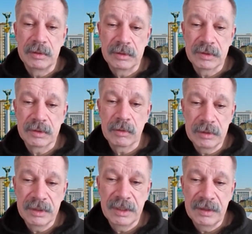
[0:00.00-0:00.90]

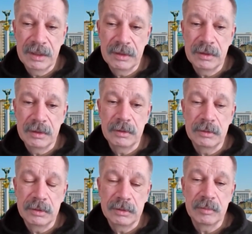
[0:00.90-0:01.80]
stronger than
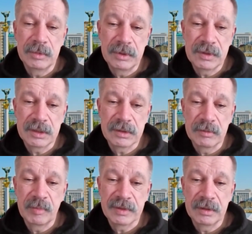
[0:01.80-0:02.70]
administration
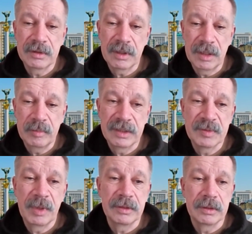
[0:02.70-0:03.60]
of President Trump
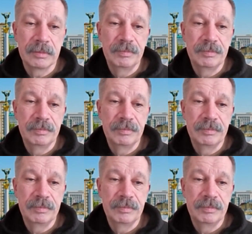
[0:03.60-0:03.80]
expected.